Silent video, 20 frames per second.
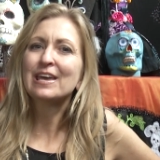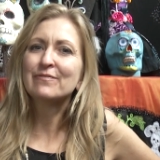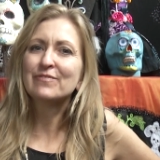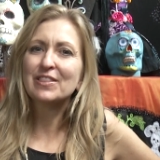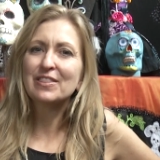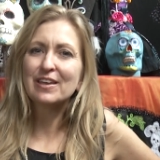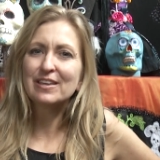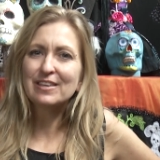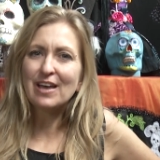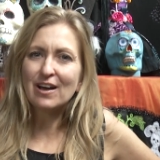
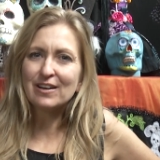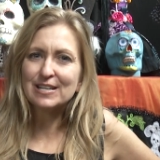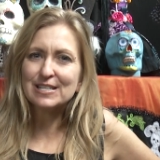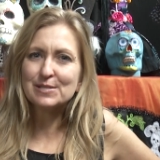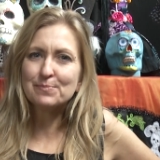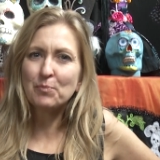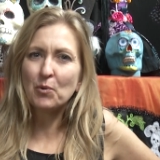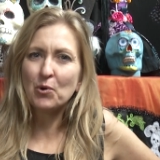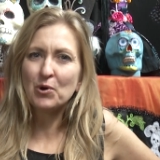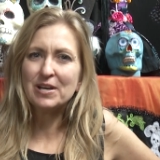Even the
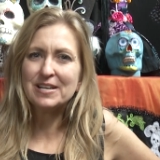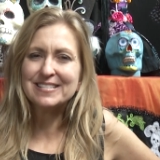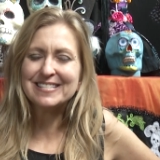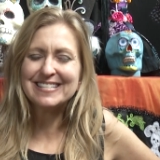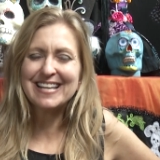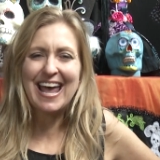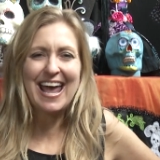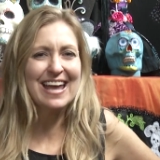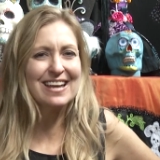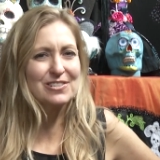youngest boys
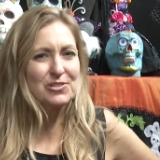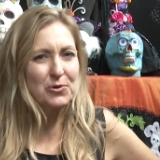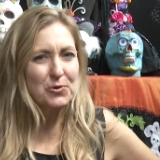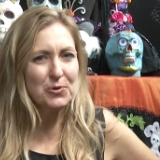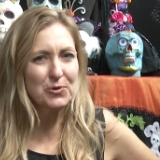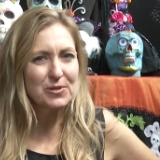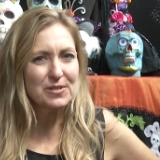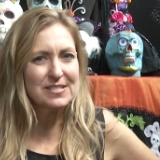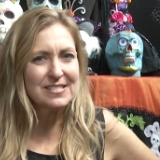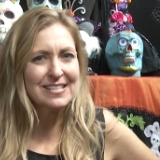and
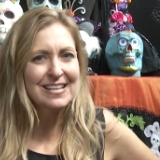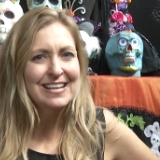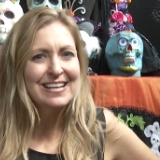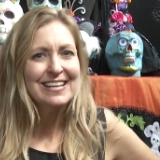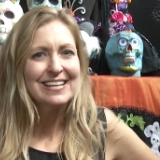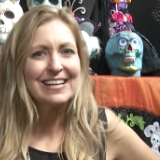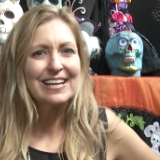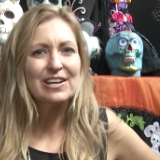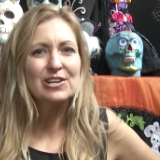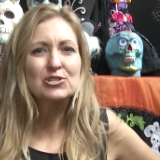ghouls
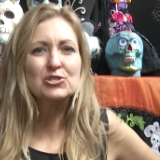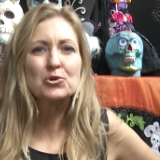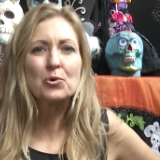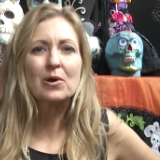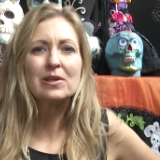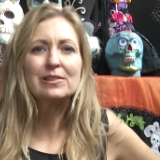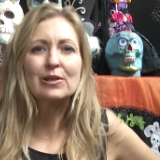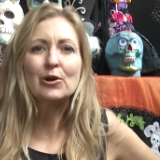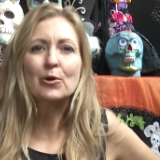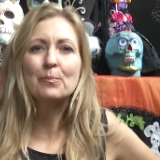can
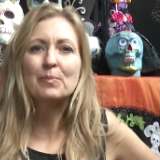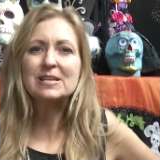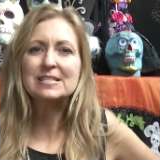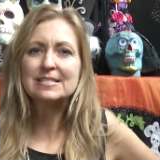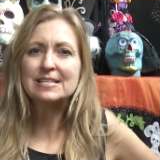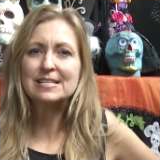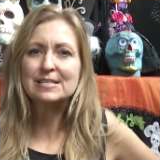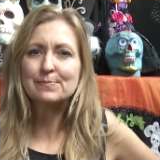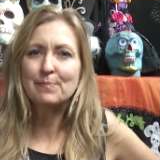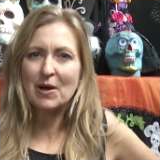enjoy Little
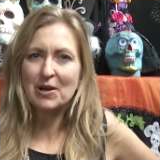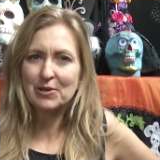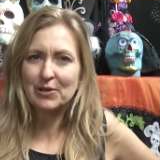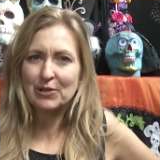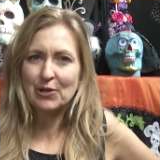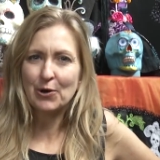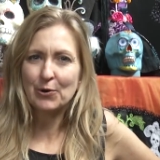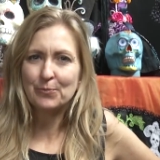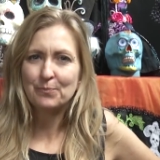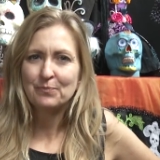Beastie's
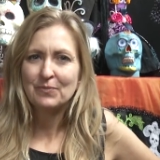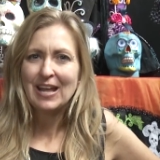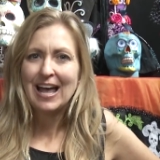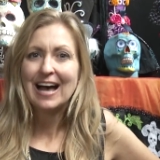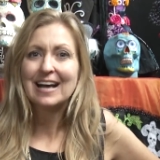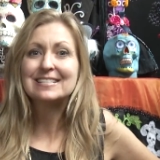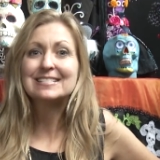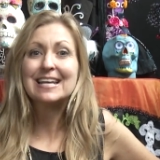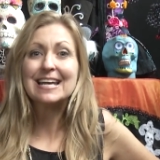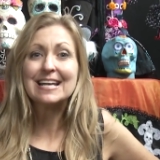Bungalow,
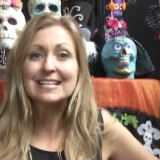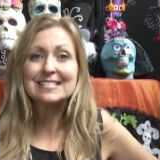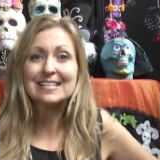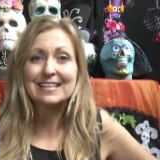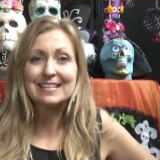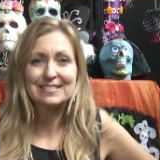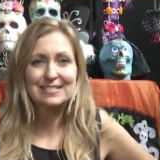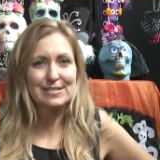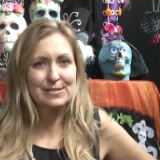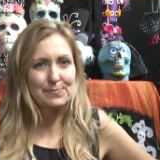a
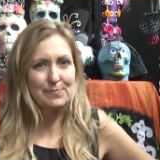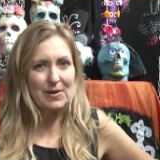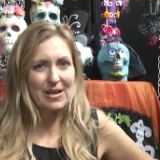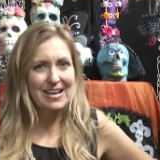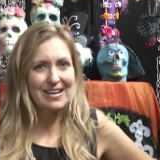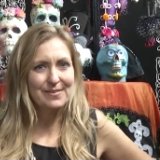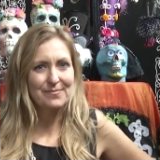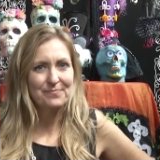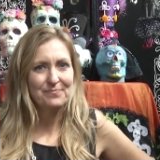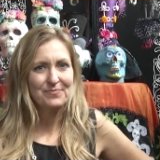dazzling
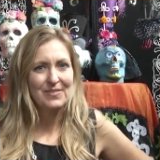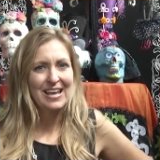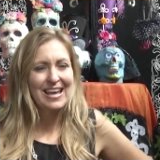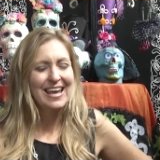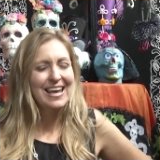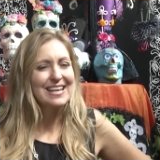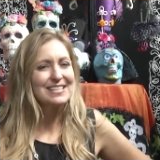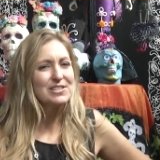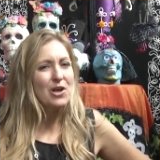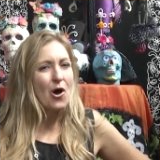display.
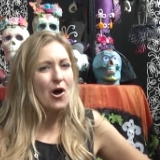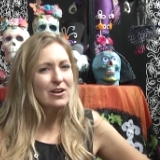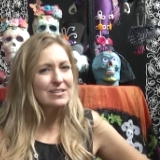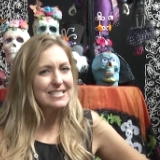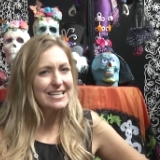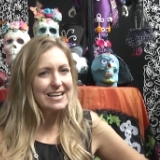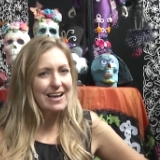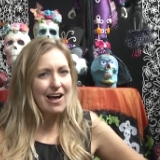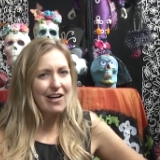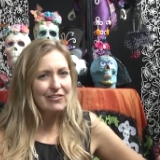It's a
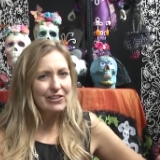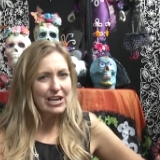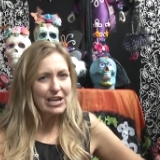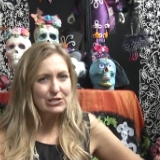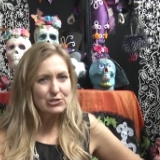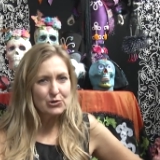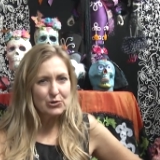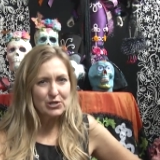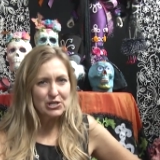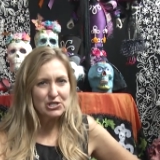haunting
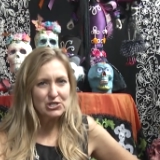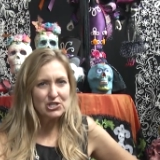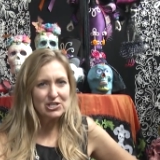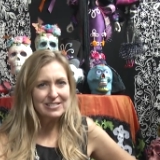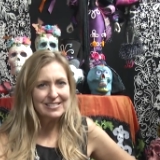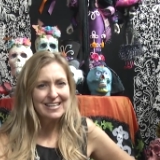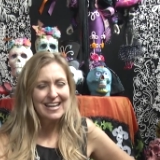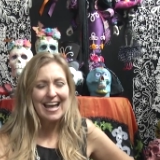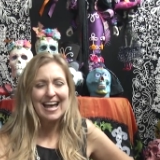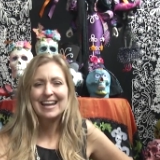holiday tradition,
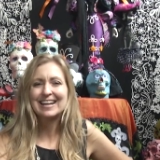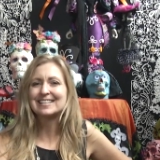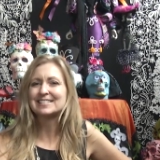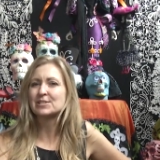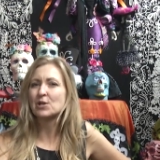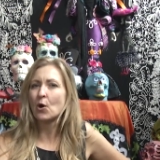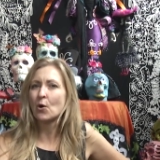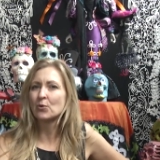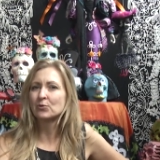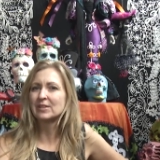and
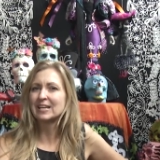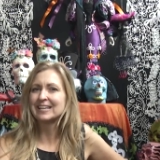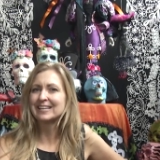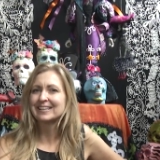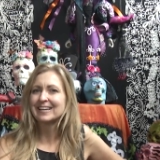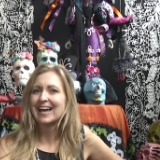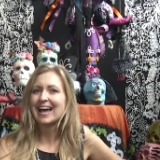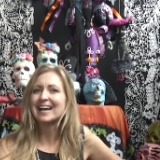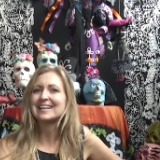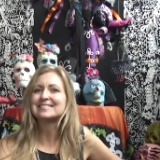it's only
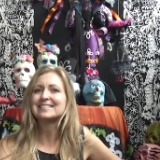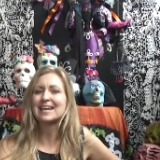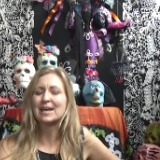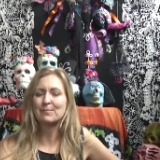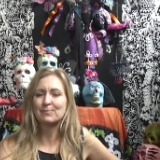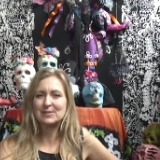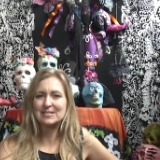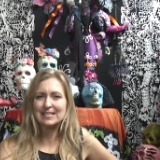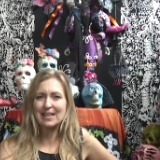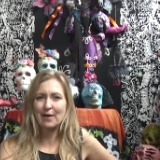at
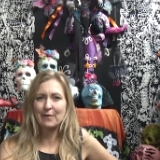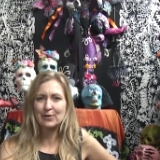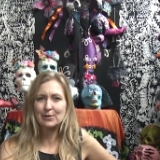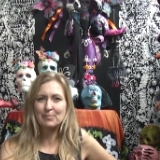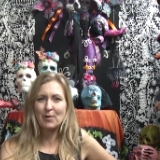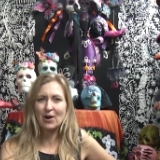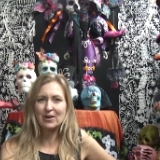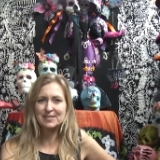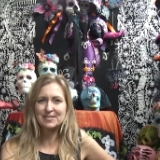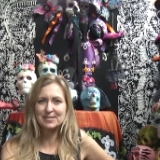Tampa's Lowry
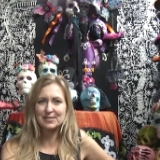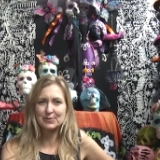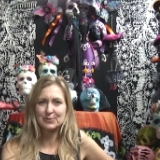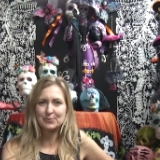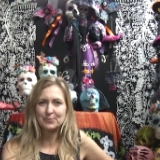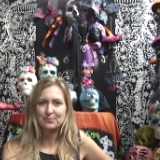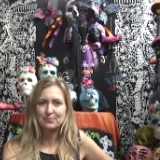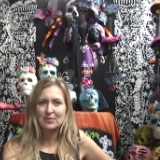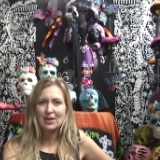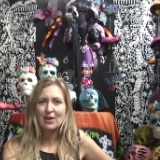Park Zoo.